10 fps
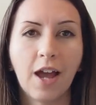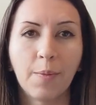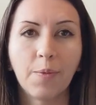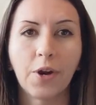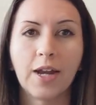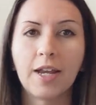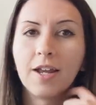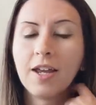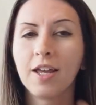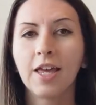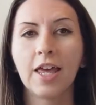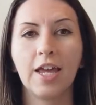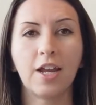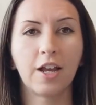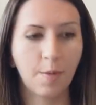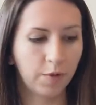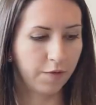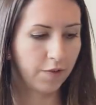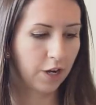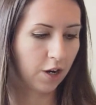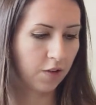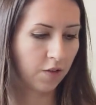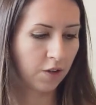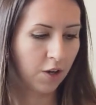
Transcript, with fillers: upgraded in a couple of years.